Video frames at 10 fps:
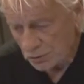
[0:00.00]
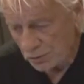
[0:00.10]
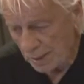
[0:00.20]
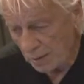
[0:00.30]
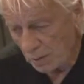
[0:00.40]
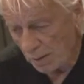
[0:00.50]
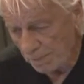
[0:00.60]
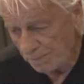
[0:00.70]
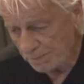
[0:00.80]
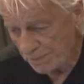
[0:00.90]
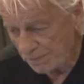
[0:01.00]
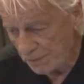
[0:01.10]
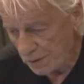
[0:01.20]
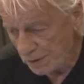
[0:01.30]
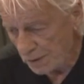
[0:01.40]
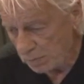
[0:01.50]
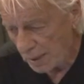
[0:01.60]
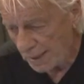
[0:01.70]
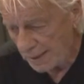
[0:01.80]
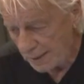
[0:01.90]
now I fill in the
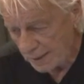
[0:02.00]
blank,